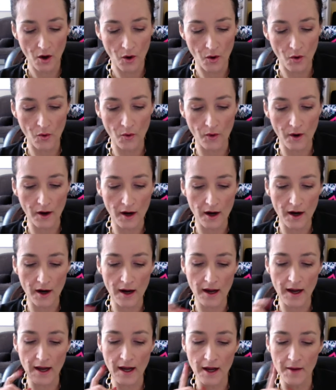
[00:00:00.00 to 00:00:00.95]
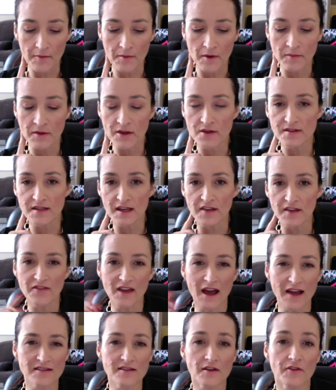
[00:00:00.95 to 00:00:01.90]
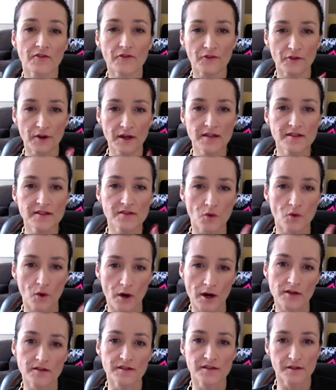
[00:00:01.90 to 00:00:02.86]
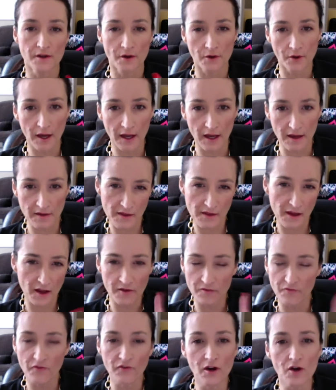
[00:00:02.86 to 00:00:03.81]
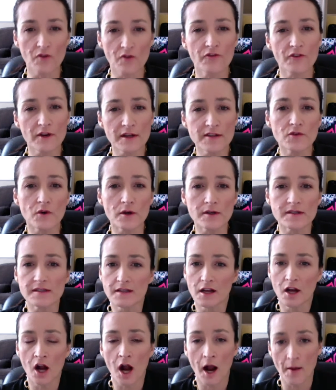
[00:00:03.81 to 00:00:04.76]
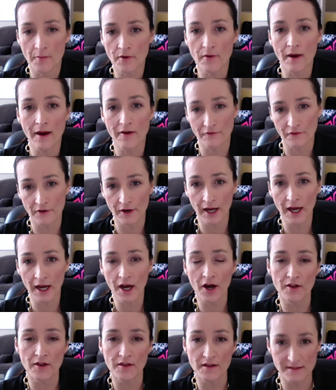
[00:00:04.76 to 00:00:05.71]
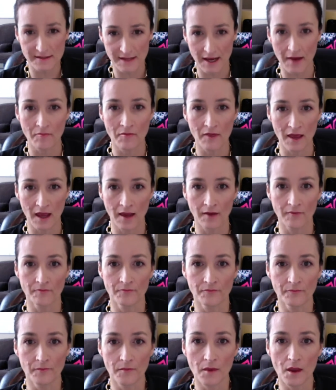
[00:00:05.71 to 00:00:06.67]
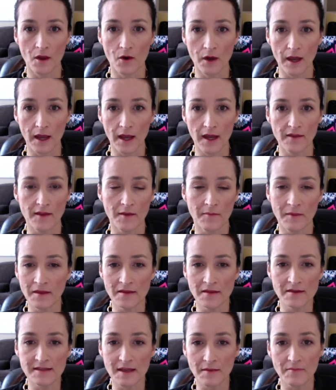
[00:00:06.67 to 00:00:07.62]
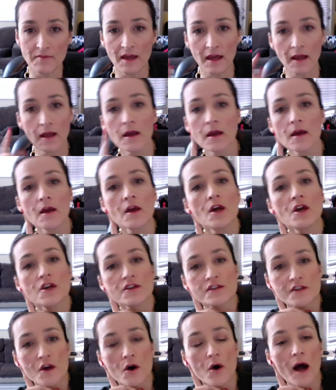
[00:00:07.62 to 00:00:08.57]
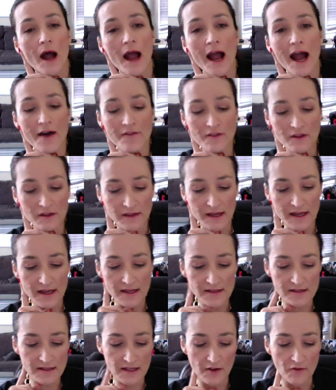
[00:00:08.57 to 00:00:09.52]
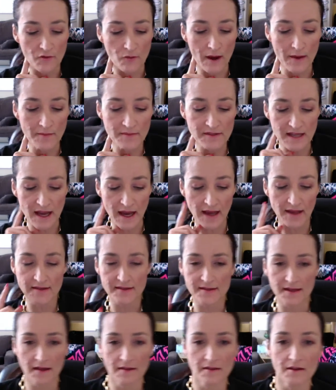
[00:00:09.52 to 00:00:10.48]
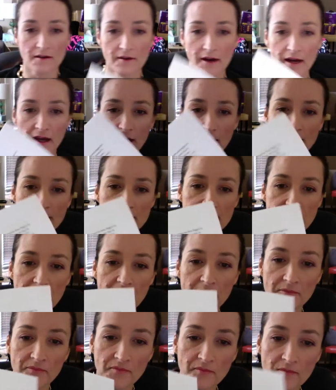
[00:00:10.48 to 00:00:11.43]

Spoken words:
or music that's free source, okay? The free source and copyright-free are the same thing, okay? They mean the same thing. So I have a list of websites, and they're right here, see?